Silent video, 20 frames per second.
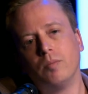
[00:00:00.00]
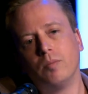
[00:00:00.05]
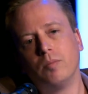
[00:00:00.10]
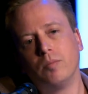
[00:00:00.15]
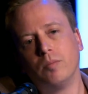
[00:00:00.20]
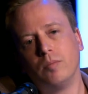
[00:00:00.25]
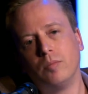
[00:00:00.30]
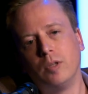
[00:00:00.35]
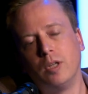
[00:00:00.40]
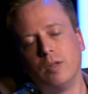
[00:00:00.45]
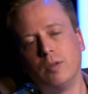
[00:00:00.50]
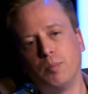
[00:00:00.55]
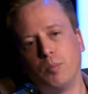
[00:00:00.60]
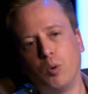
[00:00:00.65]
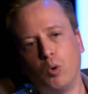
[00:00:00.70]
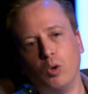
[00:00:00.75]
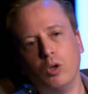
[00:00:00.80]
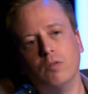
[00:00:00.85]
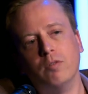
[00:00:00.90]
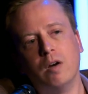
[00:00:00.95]
the
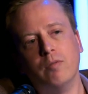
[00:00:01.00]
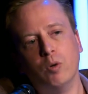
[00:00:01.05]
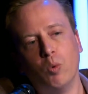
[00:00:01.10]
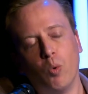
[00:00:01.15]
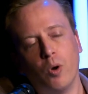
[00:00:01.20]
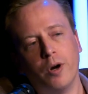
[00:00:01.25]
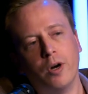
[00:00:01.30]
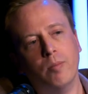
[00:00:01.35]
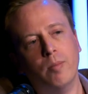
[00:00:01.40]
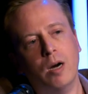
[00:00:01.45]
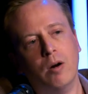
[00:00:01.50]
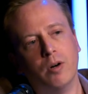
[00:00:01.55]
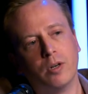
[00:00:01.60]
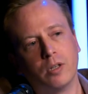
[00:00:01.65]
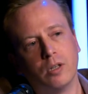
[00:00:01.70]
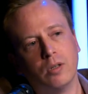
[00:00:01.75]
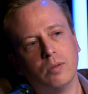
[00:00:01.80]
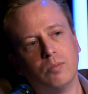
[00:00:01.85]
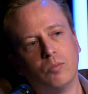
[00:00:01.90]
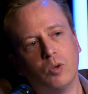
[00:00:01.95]
pool of everyone in
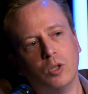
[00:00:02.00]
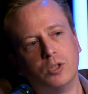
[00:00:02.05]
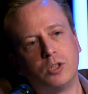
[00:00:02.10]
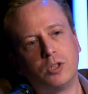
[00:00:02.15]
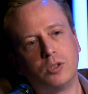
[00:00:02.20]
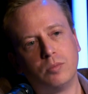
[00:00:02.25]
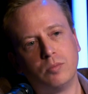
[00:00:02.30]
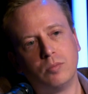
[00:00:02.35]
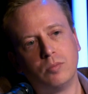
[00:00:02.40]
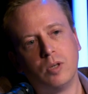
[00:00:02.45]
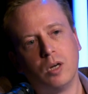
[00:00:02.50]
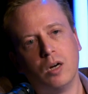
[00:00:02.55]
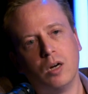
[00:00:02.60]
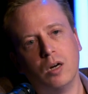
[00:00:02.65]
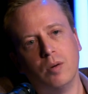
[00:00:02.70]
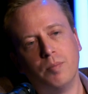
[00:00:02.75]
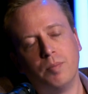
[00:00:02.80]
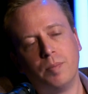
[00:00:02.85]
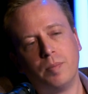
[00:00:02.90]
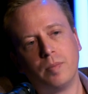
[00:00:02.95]
America, which
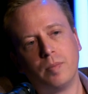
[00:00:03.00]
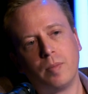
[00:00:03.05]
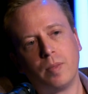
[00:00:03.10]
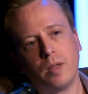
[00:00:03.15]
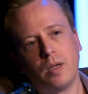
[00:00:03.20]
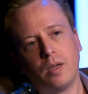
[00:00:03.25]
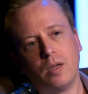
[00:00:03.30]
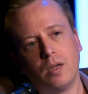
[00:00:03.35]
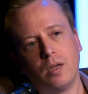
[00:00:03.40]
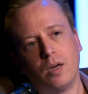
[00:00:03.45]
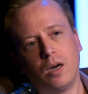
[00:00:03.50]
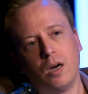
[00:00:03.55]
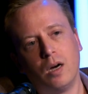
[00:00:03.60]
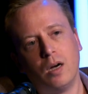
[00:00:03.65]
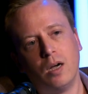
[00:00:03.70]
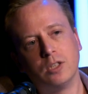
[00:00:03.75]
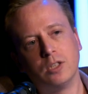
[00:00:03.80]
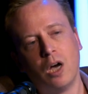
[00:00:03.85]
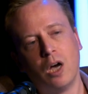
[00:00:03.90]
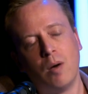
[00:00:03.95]

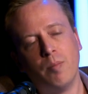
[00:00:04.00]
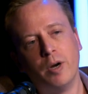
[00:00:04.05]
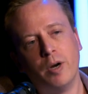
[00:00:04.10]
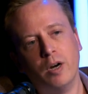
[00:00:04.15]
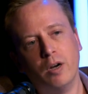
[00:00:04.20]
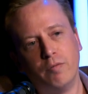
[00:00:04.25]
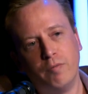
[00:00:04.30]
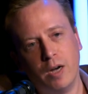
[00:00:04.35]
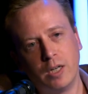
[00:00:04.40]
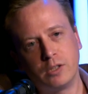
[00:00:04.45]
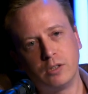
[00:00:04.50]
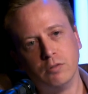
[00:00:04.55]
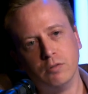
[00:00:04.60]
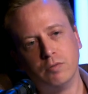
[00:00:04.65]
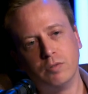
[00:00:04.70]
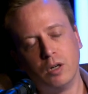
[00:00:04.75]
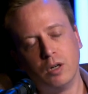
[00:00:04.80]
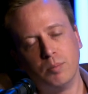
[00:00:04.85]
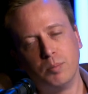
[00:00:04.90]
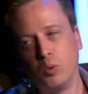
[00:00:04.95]
has not been an
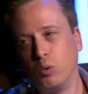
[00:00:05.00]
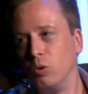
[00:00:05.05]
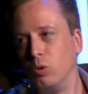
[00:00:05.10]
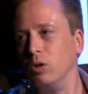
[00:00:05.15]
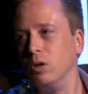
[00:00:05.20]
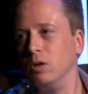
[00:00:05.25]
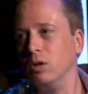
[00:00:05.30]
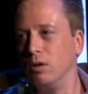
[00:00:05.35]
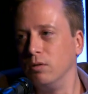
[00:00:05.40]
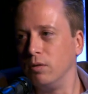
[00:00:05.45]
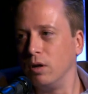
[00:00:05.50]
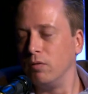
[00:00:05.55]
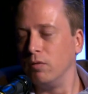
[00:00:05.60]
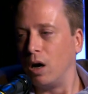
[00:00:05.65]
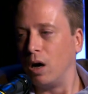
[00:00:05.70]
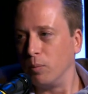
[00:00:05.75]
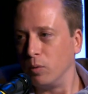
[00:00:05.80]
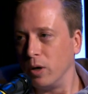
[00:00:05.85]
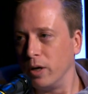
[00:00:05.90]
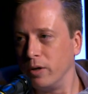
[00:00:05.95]
effective pool of
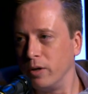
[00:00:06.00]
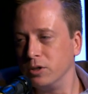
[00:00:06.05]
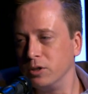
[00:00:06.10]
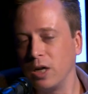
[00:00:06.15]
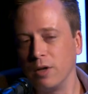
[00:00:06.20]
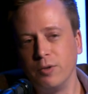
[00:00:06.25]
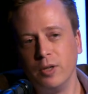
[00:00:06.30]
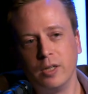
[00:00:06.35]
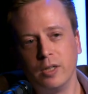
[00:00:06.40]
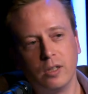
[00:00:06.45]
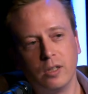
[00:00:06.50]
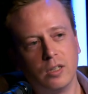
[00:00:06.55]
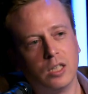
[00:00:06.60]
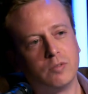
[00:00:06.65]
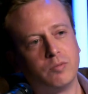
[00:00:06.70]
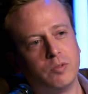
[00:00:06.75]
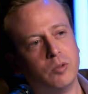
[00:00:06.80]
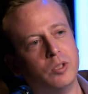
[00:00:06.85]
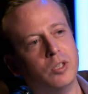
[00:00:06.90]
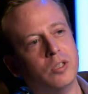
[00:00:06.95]
operators, I think, in the last
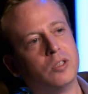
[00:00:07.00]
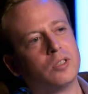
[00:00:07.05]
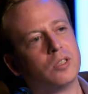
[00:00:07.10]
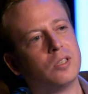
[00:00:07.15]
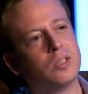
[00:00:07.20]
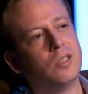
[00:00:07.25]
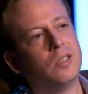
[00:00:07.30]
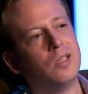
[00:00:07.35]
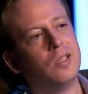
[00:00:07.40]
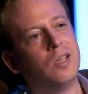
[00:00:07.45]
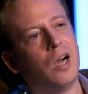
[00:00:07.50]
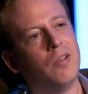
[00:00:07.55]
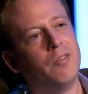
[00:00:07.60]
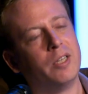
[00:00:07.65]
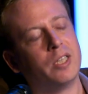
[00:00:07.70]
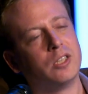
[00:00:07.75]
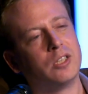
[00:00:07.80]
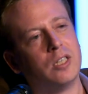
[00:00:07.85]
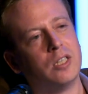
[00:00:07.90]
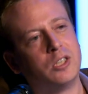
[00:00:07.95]
few years. I
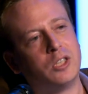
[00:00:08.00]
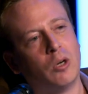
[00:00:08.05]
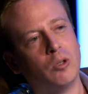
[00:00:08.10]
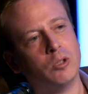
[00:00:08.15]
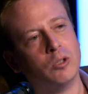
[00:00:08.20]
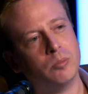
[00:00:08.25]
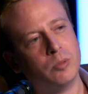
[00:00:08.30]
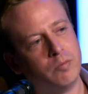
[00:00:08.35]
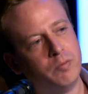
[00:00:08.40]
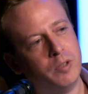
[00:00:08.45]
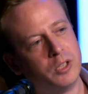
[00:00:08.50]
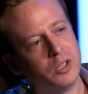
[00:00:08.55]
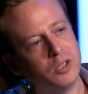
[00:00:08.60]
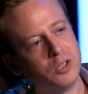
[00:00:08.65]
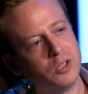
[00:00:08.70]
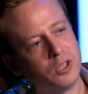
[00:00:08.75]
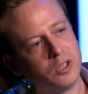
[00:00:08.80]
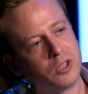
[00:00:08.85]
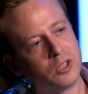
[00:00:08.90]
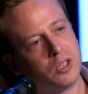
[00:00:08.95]
think it has shown some
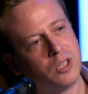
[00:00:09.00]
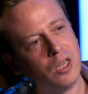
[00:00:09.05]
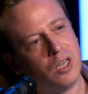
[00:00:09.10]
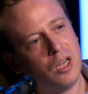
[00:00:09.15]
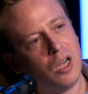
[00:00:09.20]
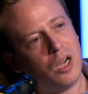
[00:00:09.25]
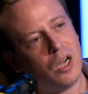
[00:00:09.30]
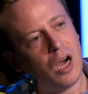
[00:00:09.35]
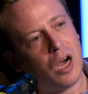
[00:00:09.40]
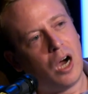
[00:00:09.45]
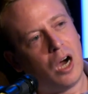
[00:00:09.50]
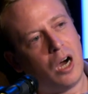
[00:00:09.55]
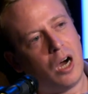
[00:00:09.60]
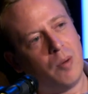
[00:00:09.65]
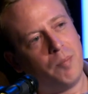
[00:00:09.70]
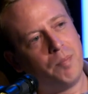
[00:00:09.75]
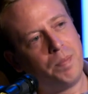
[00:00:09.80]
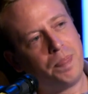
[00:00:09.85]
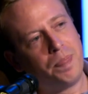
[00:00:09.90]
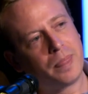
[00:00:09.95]
deficiencies.
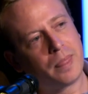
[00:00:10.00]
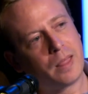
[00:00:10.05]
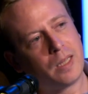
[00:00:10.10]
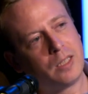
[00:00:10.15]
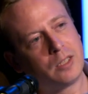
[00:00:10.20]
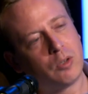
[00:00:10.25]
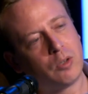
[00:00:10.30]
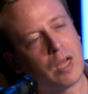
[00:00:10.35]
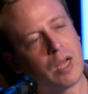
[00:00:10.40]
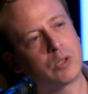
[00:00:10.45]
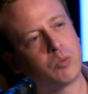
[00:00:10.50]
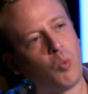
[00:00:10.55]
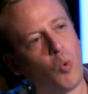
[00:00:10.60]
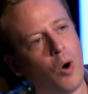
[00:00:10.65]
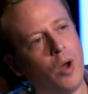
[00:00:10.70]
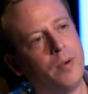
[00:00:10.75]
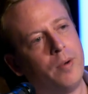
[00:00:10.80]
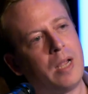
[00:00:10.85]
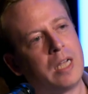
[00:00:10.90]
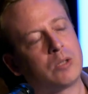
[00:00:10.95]
So that's
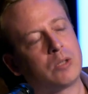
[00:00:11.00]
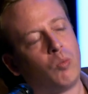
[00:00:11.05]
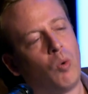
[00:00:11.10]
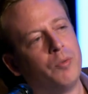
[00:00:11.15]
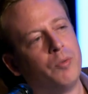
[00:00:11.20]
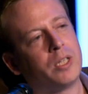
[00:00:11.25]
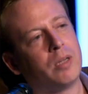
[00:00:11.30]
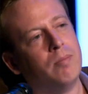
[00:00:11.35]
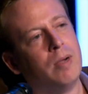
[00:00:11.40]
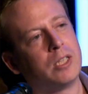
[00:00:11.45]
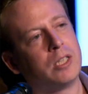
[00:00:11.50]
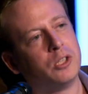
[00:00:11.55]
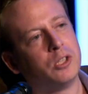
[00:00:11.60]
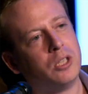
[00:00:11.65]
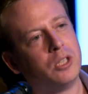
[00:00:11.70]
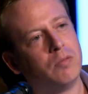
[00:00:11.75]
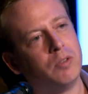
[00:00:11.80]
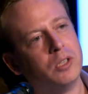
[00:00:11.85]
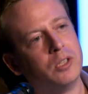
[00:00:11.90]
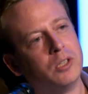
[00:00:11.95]
one thing that makes a
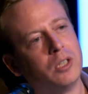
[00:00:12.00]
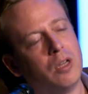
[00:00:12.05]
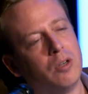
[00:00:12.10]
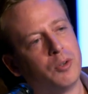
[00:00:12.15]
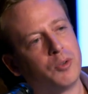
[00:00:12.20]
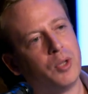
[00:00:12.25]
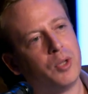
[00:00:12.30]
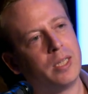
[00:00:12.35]
difference. Another thing